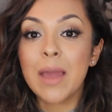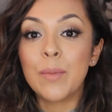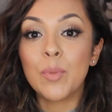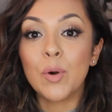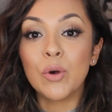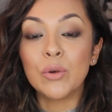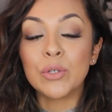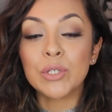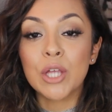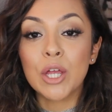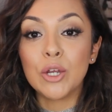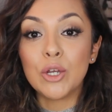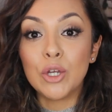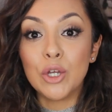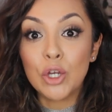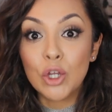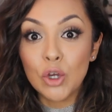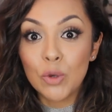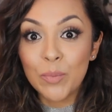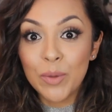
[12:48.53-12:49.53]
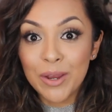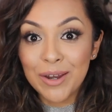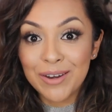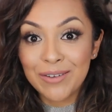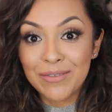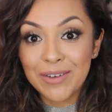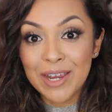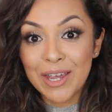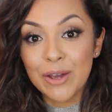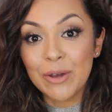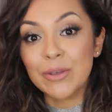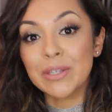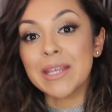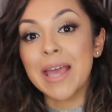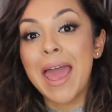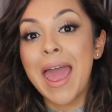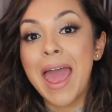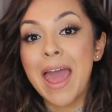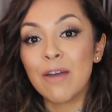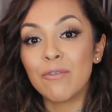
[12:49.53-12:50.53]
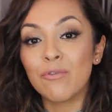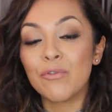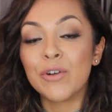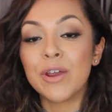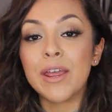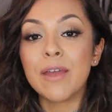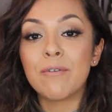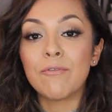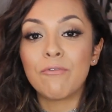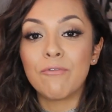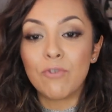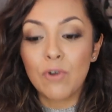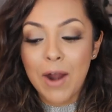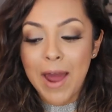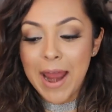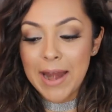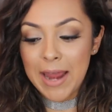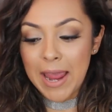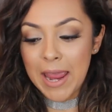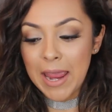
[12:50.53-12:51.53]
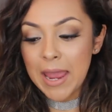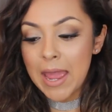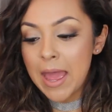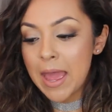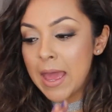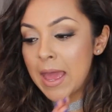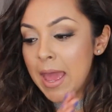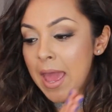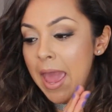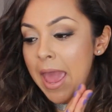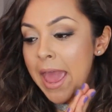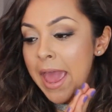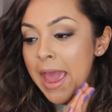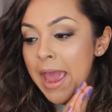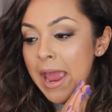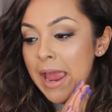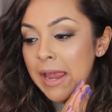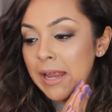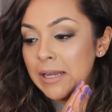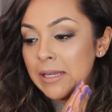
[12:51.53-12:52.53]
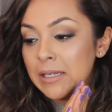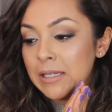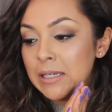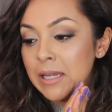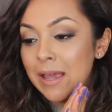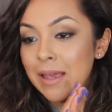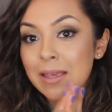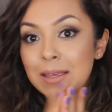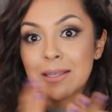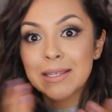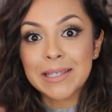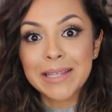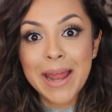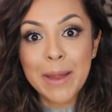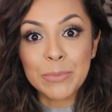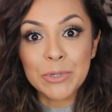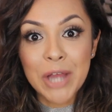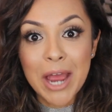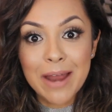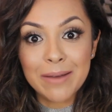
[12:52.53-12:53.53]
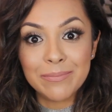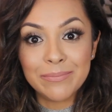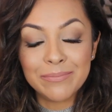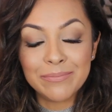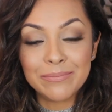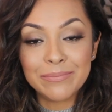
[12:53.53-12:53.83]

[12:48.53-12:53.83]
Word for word: I post new beauty videos every Friday. And Snapchat.